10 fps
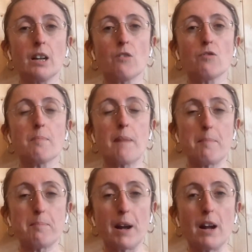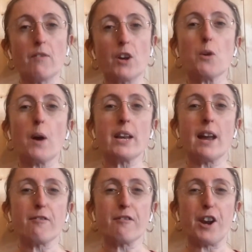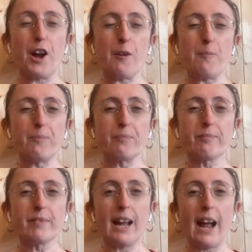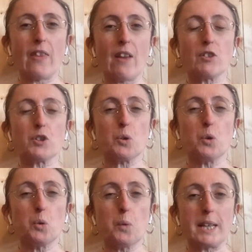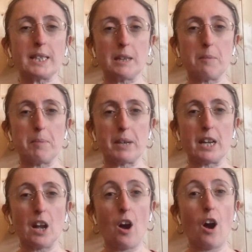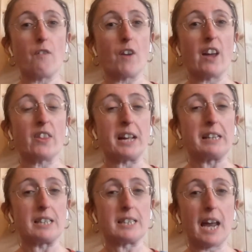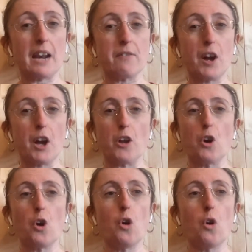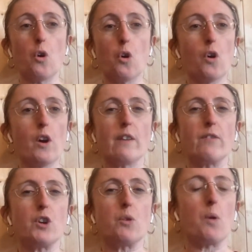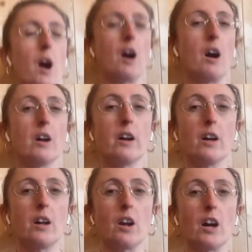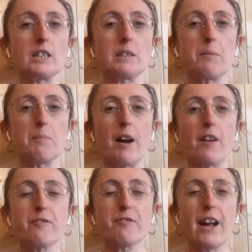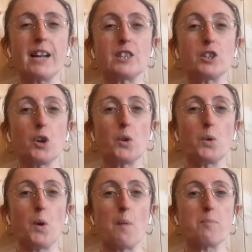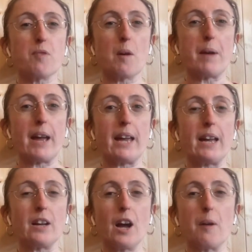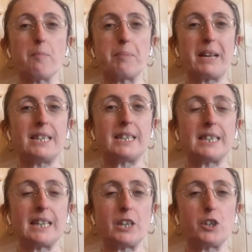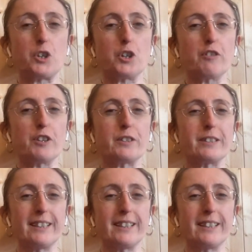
Remember that you are never alone, and there is always somebody either at the end of the telephone, or if you are like some of my friends, you are proper PC gurus,